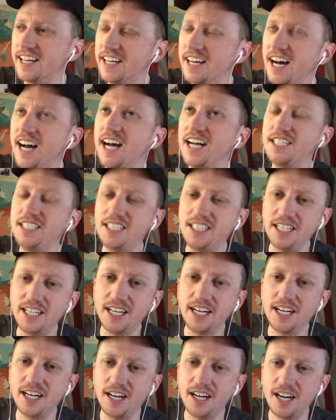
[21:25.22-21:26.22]

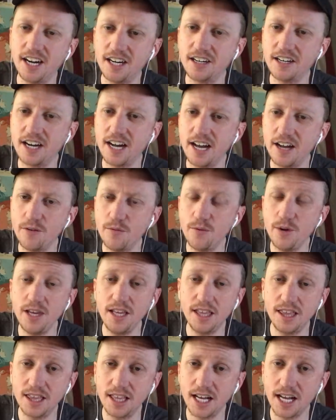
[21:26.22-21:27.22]
gotcha all right
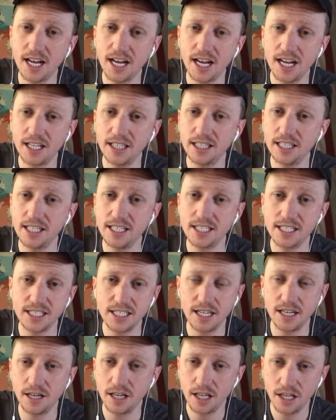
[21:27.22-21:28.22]
we thought
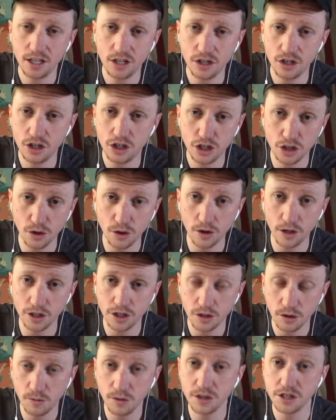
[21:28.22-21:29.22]
listen
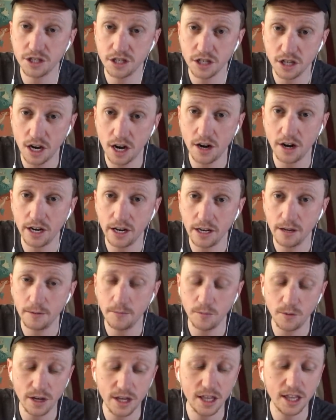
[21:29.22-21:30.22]
george we're sorry
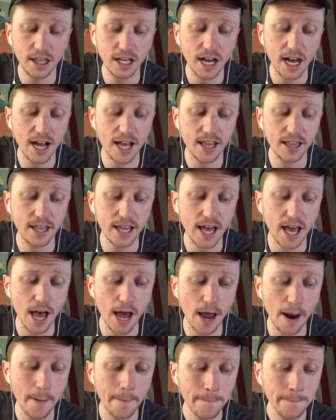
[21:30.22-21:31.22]
we thought
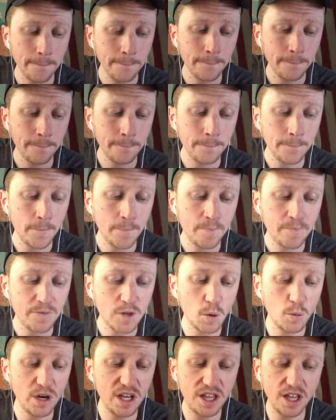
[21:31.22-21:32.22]
that
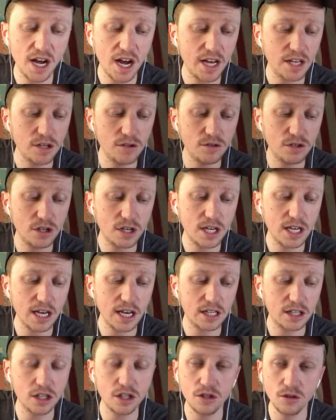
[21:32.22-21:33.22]
we thought you'd
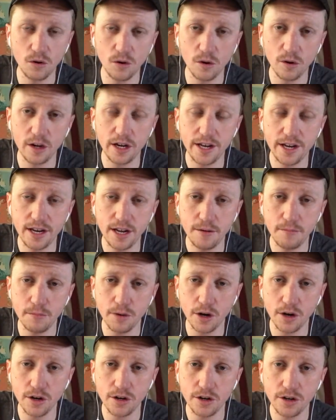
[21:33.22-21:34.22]
kick the door in and
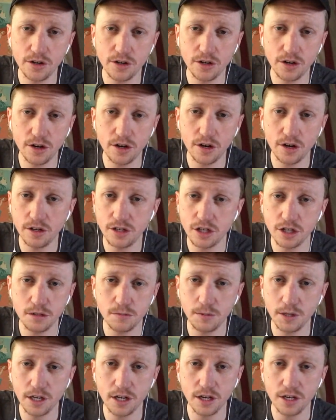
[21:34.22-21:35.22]
murdered her
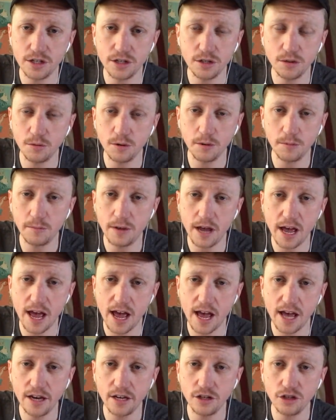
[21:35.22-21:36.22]
just because you were
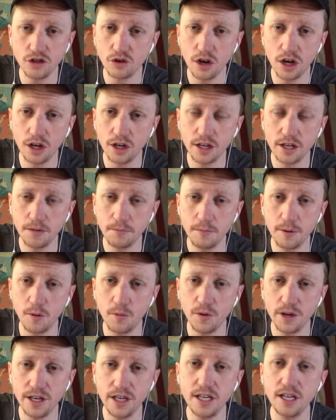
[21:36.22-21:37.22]
mad and drunk,
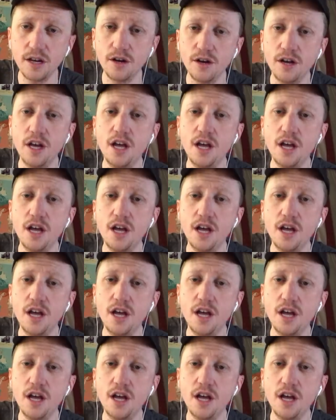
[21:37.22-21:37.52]
but we di-